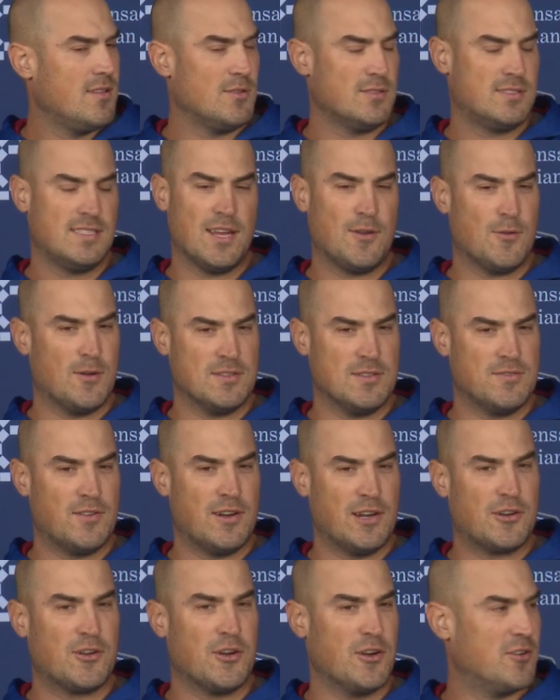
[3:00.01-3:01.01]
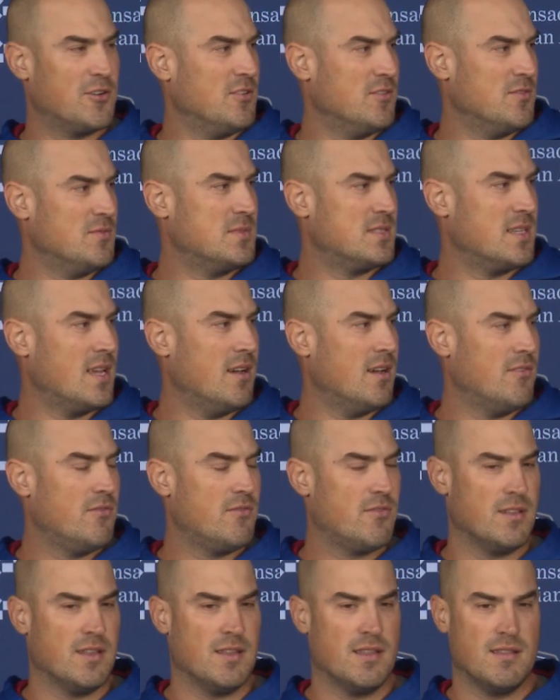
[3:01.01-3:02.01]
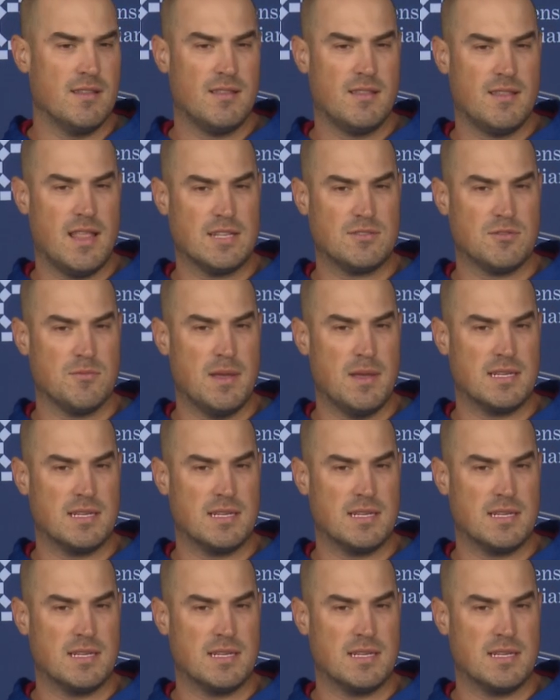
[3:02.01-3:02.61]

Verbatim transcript: Well, Saquon's very critical of himself, and that's what